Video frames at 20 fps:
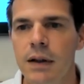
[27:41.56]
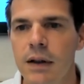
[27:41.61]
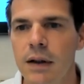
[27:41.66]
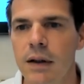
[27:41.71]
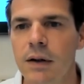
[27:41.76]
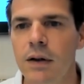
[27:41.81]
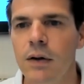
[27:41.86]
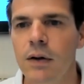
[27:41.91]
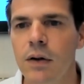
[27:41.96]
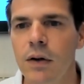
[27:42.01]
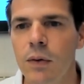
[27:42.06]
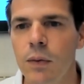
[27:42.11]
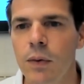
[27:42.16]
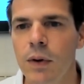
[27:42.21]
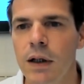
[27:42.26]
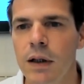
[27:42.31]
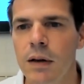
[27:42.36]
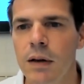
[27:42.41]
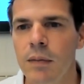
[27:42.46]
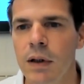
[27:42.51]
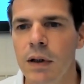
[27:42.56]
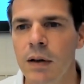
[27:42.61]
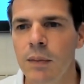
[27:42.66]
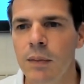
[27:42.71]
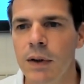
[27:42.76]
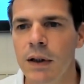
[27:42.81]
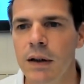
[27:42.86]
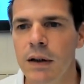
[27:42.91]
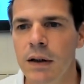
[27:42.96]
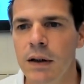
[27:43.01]
Another one,
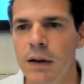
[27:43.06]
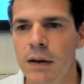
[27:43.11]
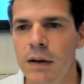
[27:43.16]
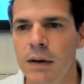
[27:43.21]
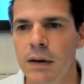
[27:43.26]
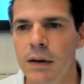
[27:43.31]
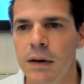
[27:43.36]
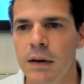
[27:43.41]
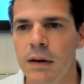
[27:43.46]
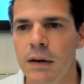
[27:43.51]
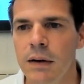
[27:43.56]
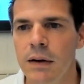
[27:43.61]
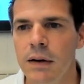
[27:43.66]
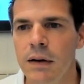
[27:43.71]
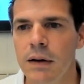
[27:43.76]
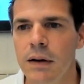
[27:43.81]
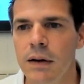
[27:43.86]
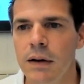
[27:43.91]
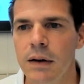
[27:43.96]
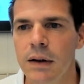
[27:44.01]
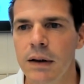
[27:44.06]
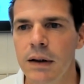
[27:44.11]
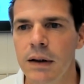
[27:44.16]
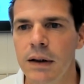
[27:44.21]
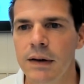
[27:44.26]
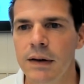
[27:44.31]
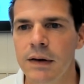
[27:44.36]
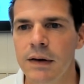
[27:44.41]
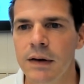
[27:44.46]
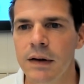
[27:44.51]
maybe.
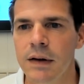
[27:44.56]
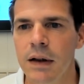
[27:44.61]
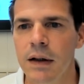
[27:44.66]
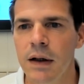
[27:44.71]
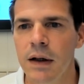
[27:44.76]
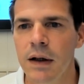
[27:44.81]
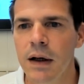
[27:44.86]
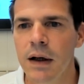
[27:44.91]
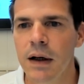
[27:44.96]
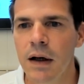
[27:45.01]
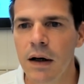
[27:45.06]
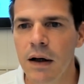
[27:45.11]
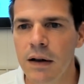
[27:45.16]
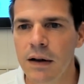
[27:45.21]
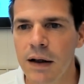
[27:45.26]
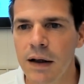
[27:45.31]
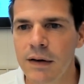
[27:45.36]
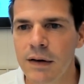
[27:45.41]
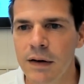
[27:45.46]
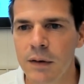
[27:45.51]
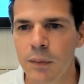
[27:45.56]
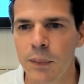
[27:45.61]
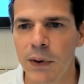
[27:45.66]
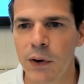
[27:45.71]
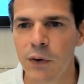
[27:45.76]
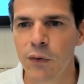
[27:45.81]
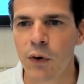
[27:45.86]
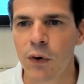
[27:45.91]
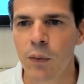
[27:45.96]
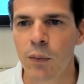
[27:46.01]
Yes. Does it
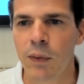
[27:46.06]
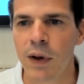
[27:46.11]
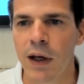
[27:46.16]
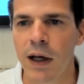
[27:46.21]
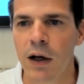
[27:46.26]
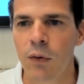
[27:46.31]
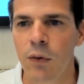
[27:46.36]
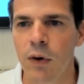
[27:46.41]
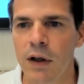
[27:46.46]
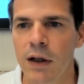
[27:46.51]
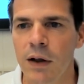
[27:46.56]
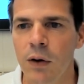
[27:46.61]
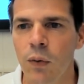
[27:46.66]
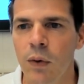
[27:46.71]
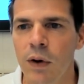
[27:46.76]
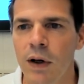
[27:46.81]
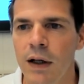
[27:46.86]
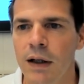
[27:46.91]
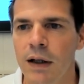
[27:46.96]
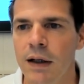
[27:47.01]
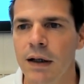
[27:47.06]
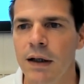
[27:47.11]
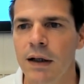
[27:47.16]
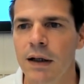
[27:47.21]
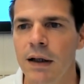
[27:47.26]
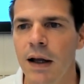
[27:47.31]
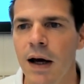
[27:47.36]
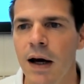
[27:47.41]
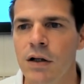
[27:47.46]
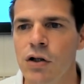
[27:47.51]
perform equally well
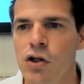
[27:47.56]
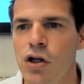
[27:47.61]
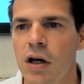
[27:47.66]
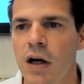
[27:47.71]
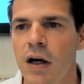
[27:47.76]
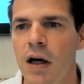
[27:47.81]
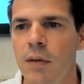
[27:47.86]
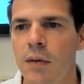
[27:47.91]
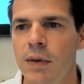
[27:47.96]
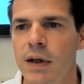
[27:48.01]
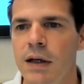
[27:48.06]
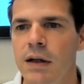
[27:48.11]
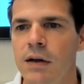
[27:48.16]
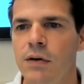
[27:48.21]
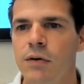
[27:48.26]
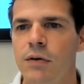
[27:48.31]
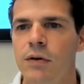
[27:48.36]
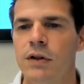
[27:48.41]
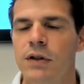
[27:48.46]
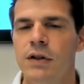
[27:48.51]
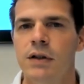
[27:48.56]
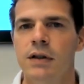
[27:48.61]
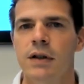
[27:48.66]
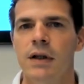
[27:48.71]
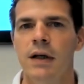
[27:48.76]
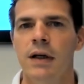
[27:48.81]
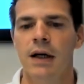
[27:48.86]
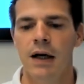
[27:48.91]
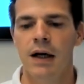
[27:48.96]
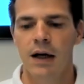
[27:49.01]
in large diameters?
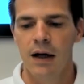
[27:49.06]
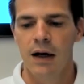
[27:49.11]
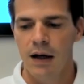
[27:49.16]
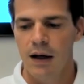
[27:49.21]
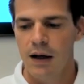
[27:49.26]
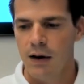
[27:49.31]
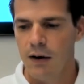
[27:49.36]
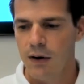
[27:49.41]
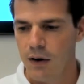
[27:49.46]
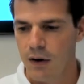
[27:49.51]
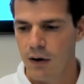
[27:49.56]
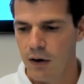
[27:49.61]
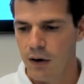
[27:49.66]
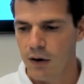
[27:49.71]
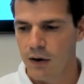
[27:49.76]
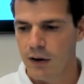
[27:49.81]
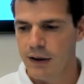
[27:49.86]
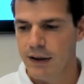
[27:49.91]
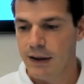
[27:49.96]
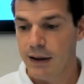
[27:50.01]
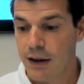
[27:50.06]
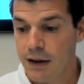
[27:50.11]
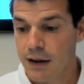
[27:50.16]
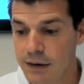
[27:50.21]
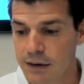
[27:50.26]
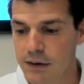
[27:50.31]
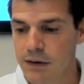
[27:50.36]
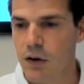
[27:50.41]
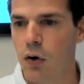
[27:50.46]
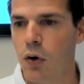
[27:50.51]

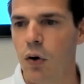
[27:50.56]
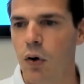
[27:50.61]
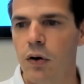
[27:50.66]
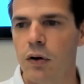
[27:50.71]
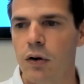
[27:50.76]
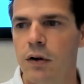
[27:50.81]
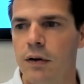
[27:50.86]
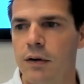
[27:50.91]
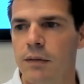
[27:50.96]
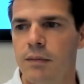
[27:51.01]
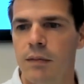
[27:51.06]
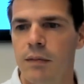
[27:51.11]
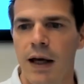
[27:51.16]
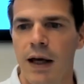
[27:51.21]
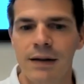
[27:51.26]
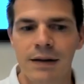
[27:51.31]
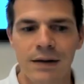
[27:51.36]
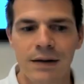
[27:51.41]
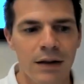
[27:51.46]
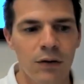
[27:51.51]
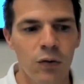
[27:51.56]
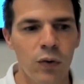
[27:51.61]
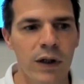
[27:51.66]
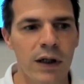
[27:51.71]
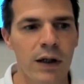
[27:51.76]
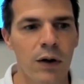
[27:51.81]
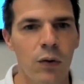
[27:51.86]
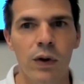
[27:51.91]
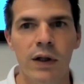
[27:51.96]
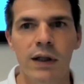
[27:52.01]
Yes. So as said,
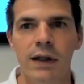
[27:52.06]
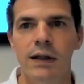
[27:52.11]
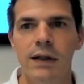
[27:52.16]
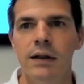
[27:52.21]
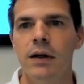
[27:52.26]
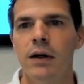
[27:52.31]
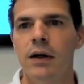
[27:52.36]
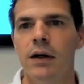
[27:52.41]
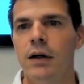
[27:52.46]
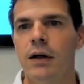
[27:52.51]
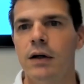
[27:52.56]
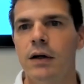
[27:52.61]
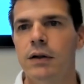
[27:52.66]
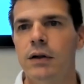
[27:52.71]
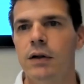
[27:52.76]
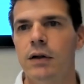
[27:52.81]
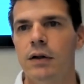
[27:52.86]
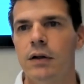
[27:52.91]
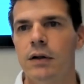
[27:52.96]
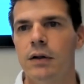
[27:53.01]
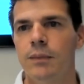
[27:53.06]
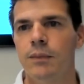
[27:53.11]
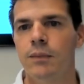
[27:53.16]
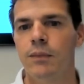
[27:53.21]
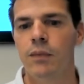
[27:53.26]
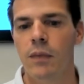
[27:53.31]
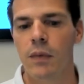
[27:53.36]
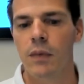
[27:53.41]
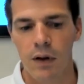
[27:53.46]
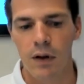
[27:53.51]
we did
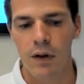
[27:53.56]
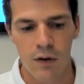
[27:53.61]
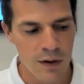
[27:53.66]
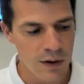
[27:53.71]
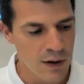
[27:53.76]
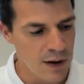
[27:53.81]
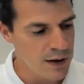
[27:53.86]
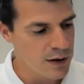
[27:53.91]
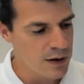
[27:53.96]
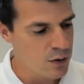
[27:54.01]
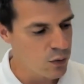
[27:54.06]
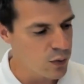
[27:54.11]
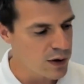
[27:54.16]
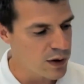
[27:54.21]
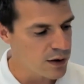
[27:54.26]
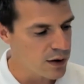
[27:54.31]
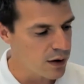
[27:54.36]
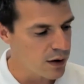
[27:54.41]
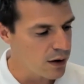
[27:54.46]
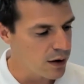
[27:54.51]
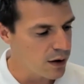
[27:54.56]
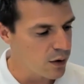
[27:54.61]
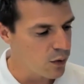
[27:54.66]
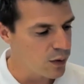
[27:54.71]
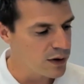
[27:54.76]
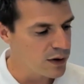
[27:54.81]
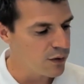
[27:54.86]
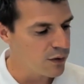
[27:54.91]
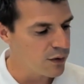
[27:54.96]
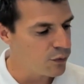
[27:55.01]
the test with
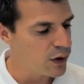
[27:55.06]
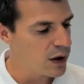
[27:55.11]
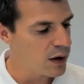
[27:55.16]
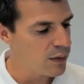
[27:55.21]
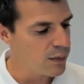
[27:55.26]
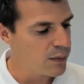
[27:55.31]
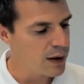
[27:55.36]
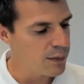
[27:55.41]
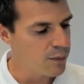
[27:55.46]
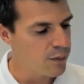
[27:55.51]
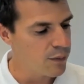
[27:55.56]
a 3